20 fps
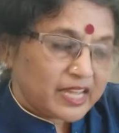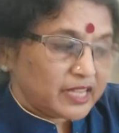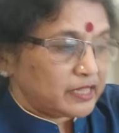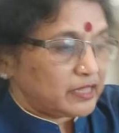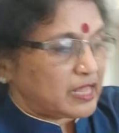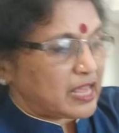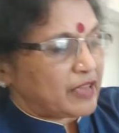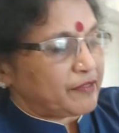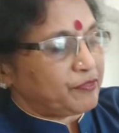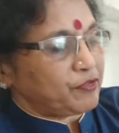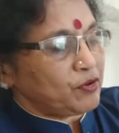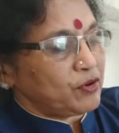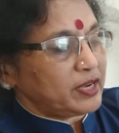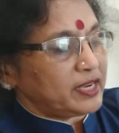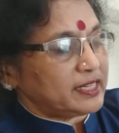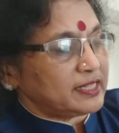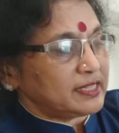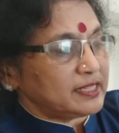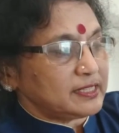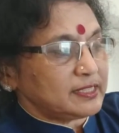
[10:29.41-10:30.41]
Therefore,
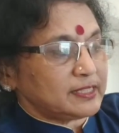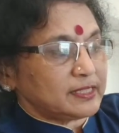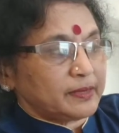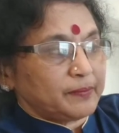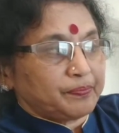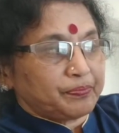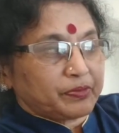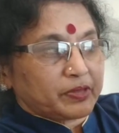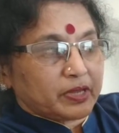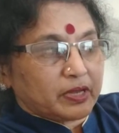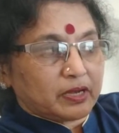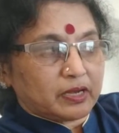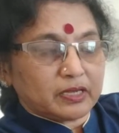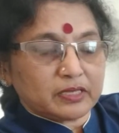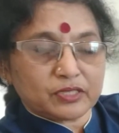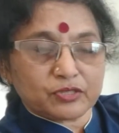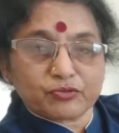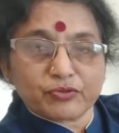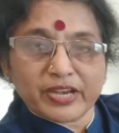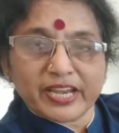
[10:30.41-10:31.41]
it is a
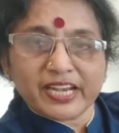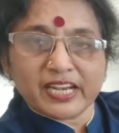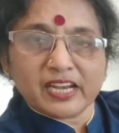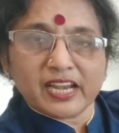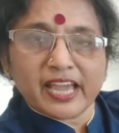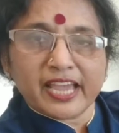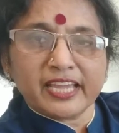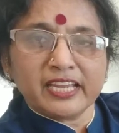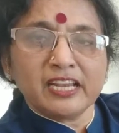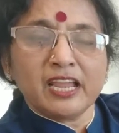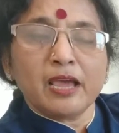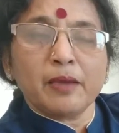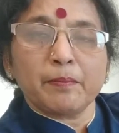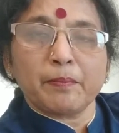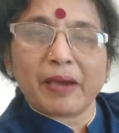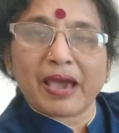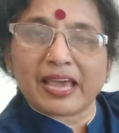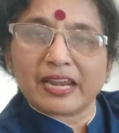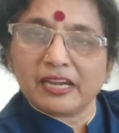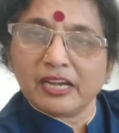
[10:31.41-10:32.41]
straight line
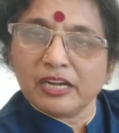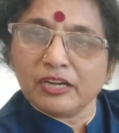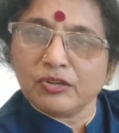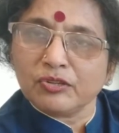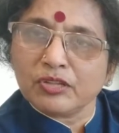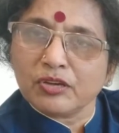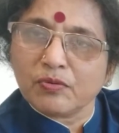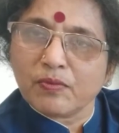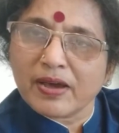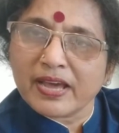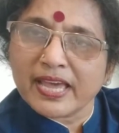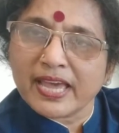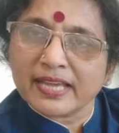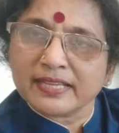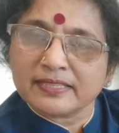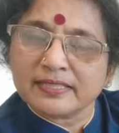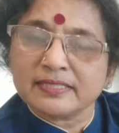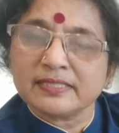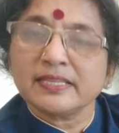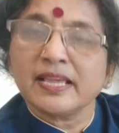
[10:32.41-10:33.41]
parallel to the
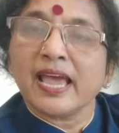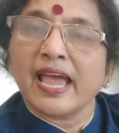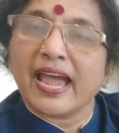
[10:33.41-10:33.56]
y-axis